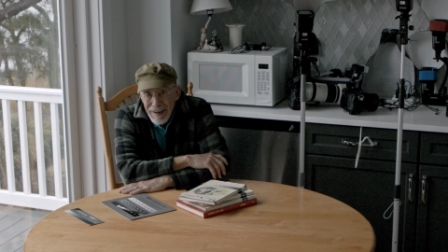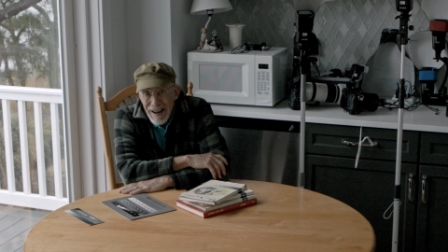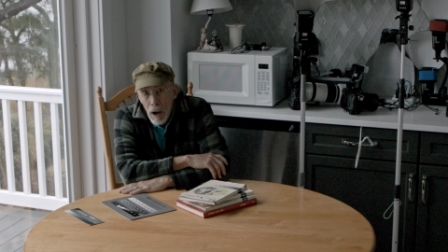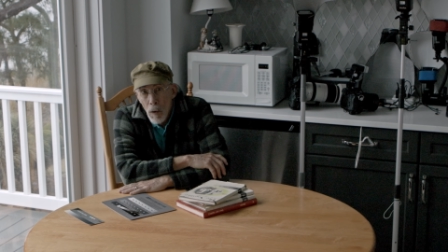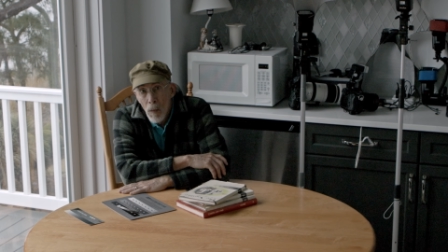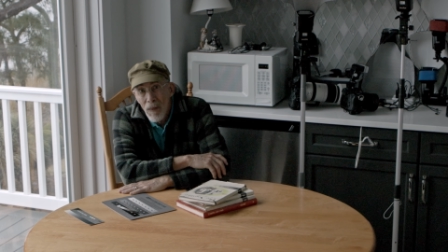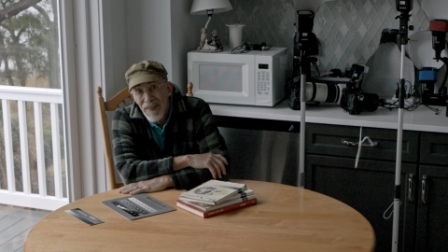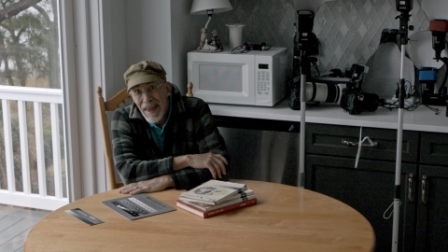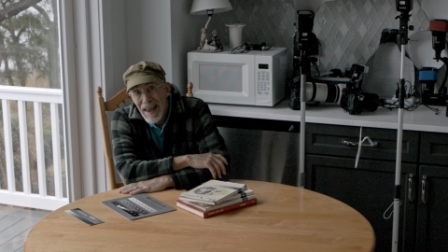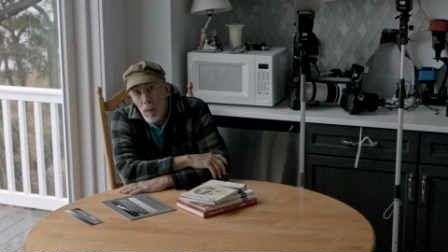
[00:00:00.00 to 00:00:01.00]
Now,
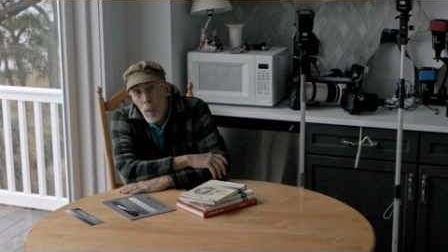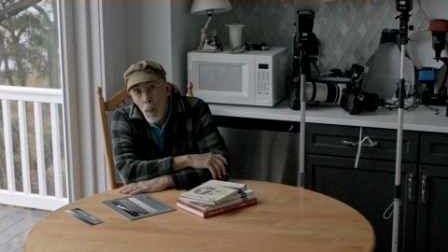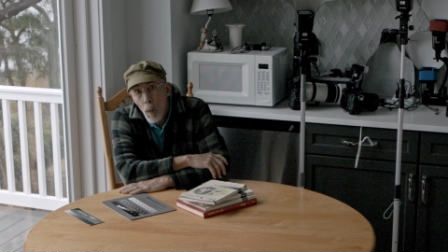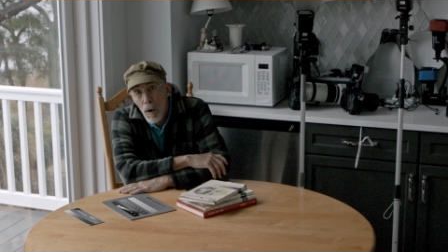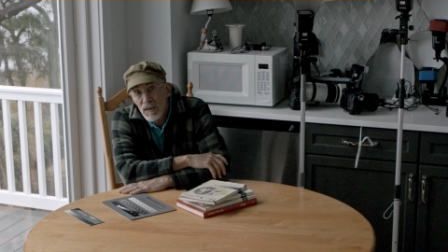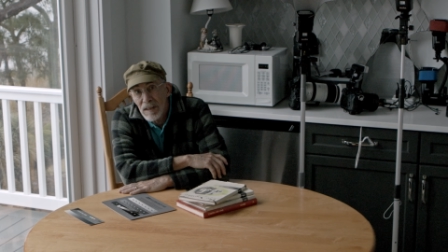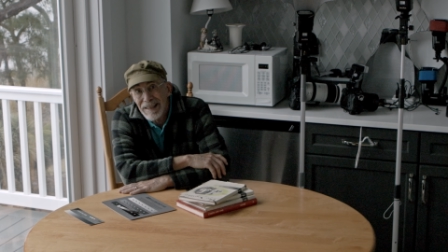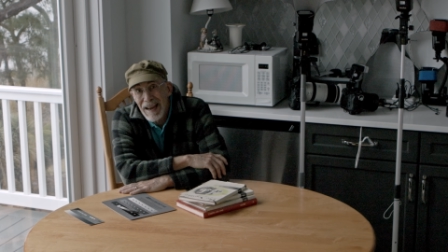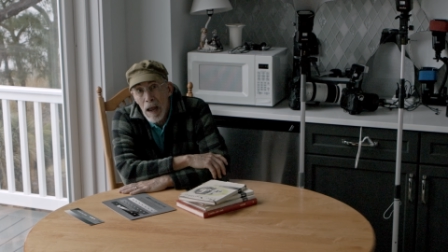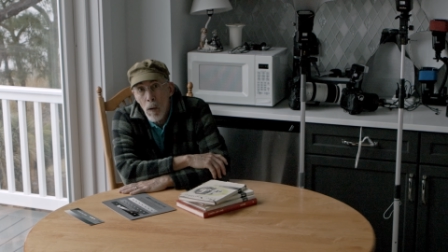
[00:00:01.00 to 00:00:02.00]
that
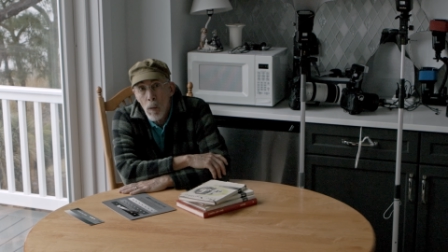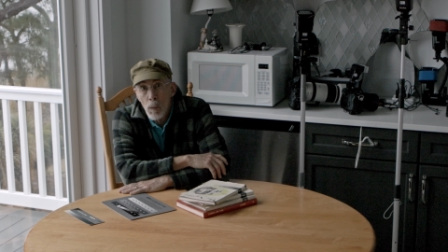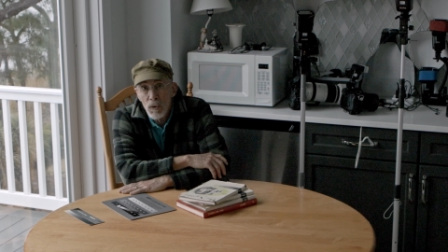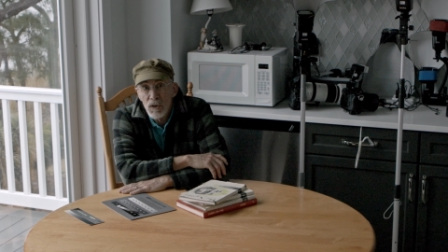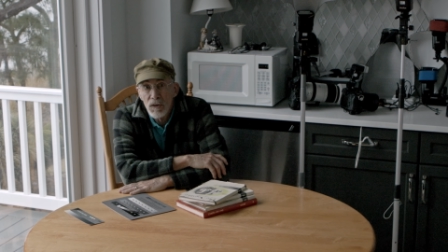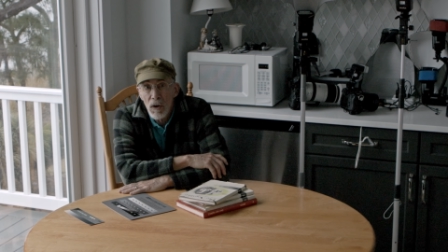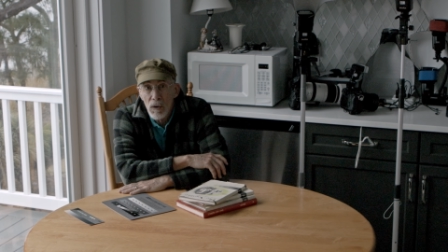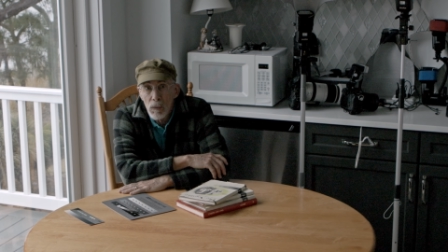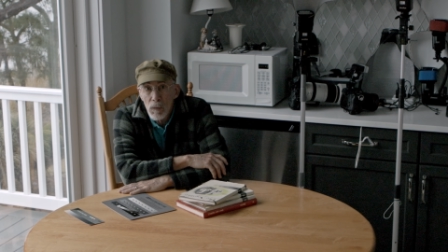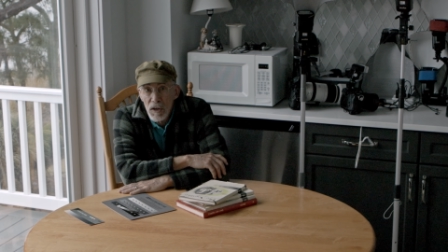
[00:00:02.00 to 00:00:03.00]
wasn't how it was
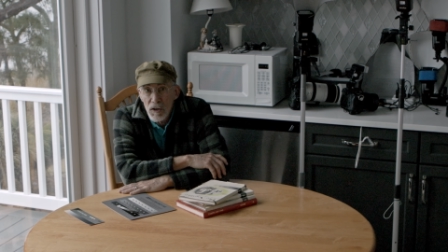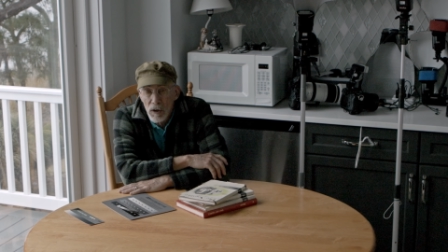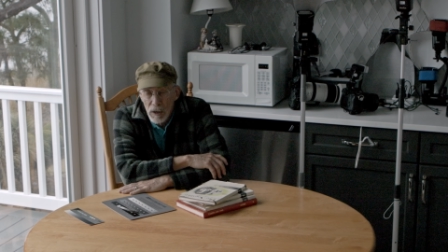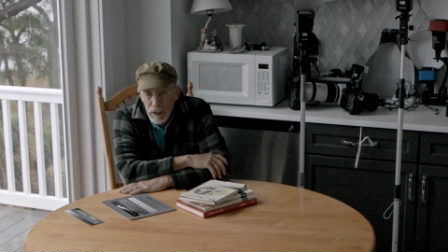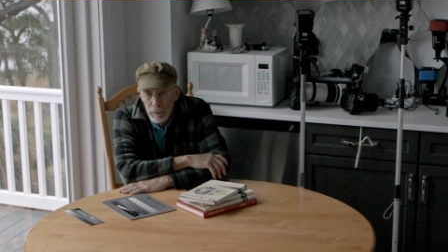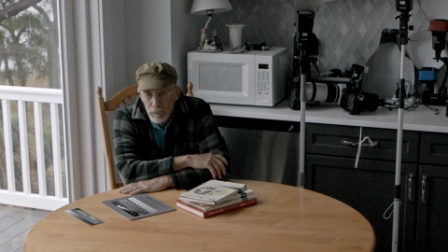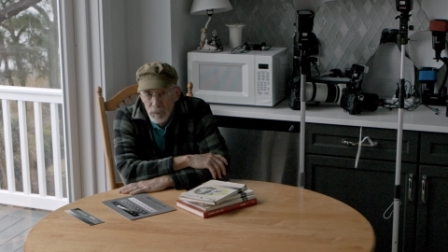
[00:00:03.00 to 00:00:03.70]
done originally.